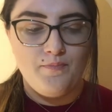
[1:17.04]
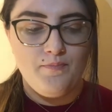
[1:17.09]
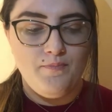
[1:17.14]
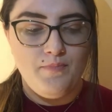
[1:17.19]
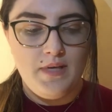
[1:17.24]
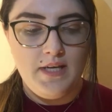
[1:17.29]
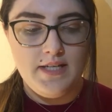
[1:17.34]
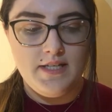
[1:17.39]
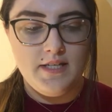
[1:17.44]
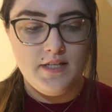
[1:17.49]

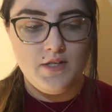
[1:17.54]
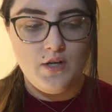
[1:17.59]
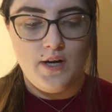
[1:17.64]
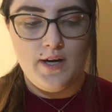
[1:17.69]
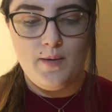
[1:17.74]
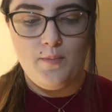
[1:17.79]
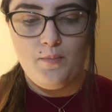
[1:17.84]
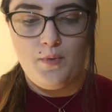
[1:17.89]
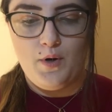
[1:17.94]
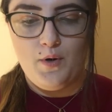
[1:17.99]
pieces on
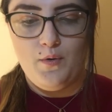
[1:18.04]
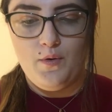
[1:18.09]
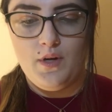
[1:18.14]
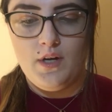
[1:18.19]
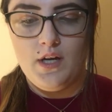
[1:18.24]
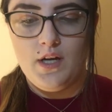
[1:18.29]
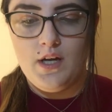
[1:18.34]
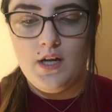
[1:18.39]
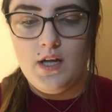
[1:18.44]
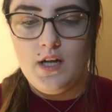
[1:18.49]
it broke.
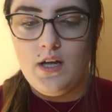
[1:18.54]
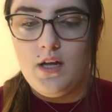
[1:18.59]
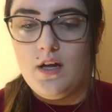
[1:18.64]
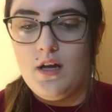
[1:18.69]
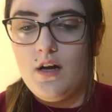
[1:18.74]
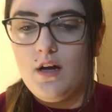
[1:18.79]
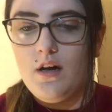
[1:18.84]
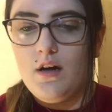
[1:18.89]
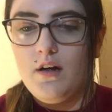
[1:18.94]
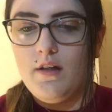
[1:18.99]

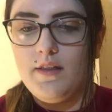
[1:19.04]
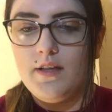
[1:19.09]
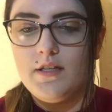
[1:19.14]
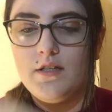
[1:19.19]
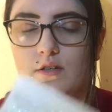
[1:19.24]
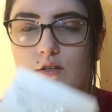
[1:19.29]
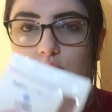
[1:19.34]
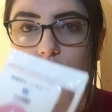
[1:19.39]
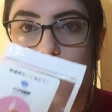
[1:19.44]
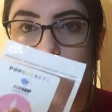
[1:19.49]
Oh,
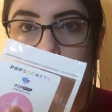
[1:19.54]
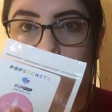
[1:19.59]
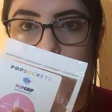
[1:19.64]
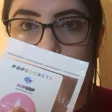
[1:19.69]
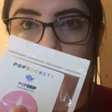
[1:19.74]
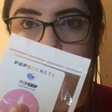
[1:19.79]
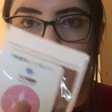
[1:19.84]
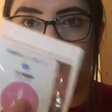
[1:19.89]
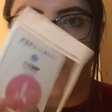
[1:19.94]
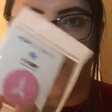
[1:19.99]
that's so
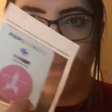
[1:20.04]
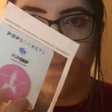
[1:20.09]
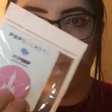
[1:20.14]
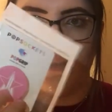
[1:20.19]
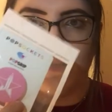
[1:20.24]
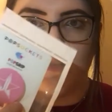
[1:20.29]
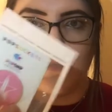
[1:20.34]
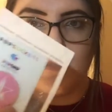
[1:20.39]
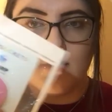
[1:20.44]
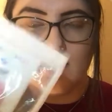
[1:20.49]
convenient
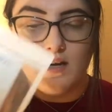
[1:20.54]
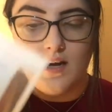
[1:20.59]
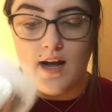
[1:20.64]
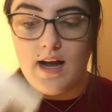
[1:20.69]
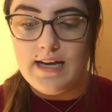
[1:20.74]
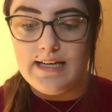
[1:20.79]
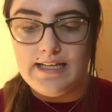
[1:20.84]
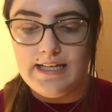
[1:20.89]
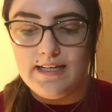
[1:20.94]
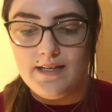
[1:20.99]
because
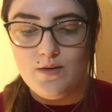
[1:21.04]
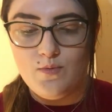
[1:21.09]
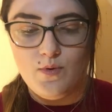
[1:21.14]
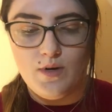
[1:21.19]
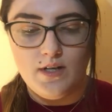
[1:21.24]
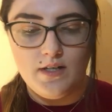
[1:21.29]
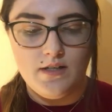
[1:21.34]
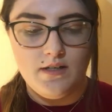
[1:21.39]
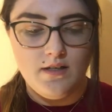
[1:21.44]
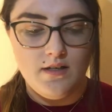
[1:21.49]
I needed
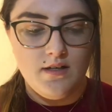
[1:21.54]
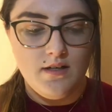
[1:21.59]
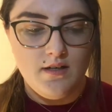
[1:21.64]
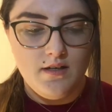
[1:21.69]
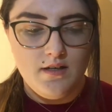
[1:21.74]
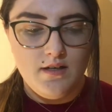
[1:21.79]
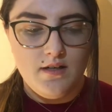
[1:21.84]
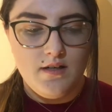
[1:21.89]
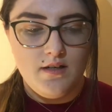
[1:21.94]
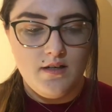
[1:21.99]
one.
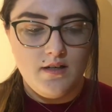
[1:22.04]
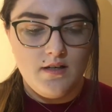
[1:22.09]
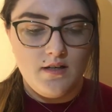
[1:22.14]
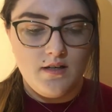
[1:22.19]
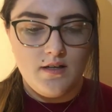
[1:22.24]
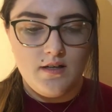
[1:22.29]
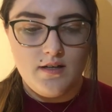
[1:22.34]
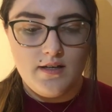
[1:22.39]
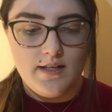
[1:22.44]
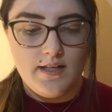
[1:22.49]

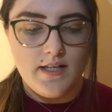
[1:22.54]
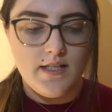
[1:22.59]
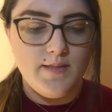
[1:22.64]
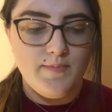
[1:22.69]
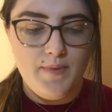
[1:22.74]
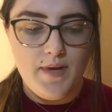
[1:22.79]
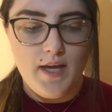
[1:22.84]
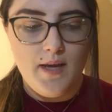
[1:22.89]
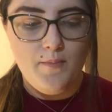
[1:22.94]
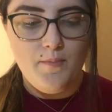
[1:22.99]
That's
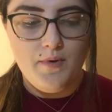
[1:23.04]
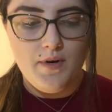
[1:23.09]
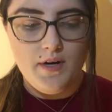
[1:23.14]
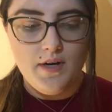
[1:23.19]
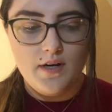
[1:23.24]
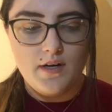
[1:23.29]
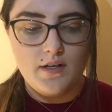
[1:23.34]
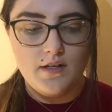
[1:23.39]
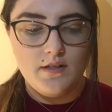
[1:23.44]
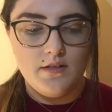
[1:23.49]

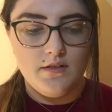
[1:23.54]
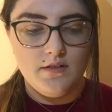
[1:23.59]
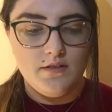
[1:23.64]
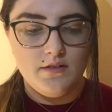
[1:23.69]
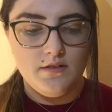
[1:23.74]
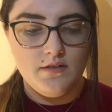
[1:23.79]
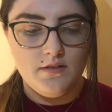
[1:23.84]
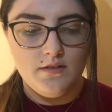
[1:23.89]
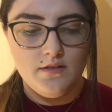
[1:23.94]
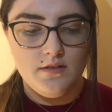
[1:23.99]
paper.
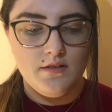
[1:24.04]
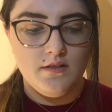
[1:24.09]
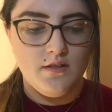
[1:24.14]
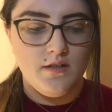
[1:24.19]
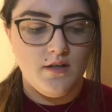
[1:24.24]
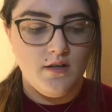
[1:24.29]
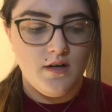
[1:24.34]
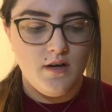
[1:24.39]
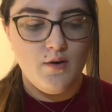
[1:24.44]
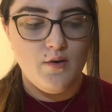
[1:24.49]

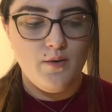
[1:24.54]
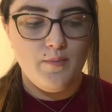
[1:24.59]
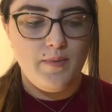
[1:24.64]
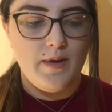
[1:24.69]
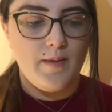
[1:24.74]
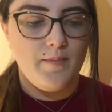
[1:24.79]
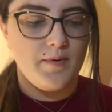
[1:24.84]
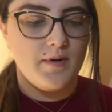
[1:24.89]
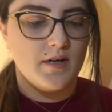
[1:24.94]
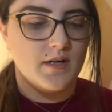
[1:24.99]

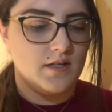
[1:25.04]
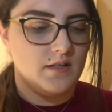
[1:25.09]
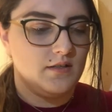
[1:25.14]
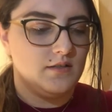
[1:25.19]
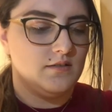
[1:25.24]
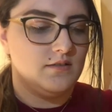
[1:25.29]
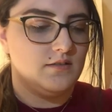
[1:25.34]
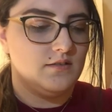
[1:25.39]
Paper.